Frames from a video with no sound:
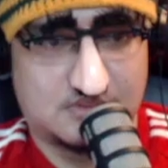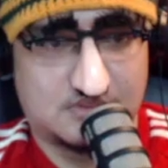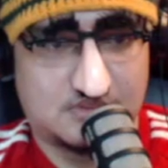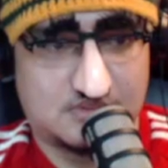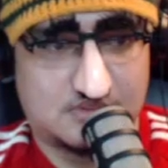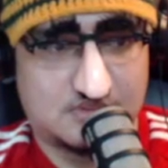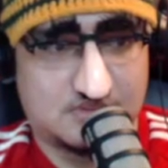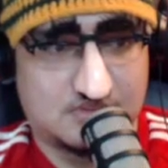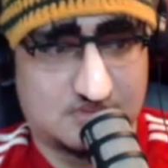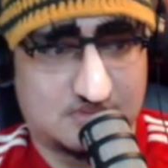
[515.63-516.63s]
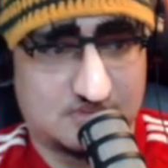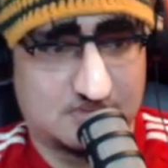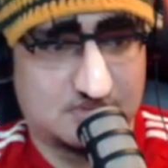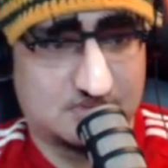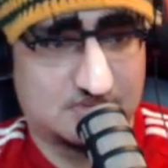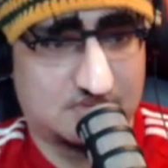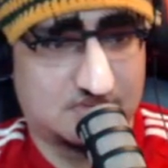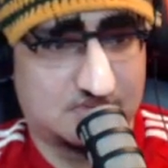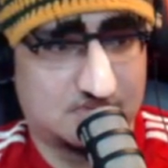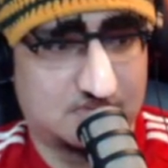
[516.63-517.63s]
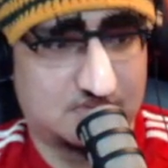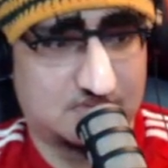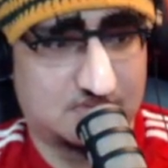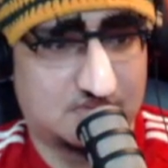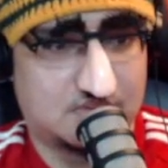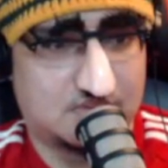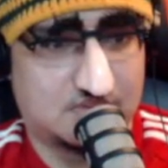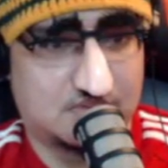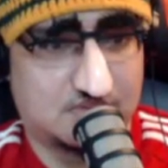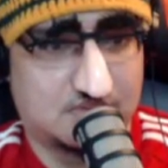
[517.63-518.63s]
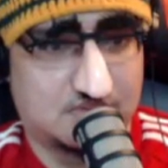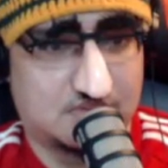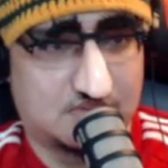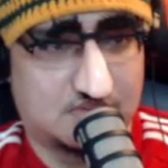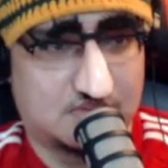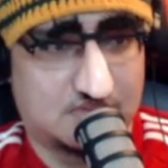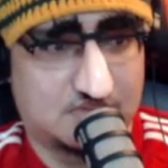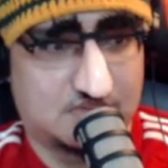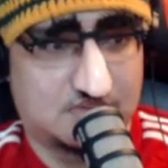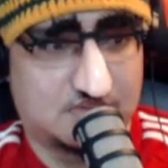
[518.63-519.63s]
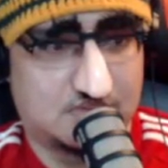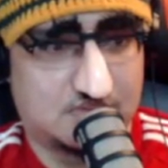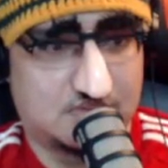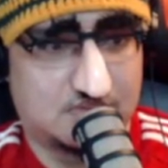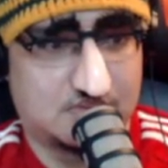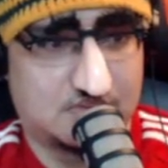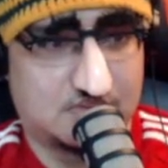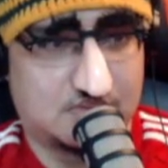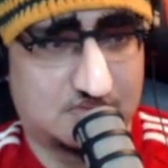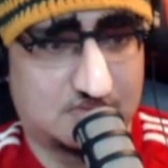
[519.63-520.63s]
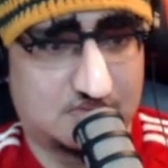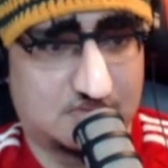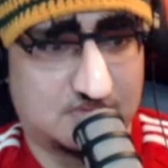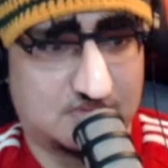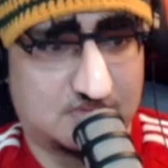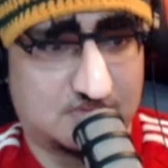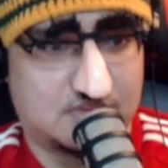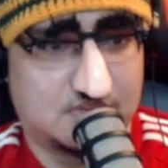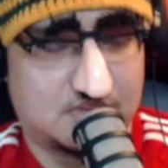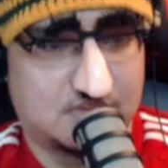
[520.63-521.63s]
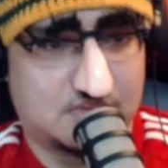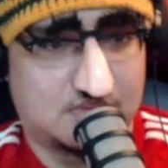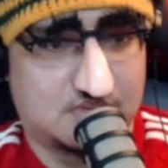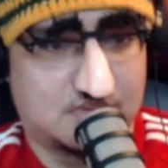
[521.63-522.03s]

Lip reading: (not speaking)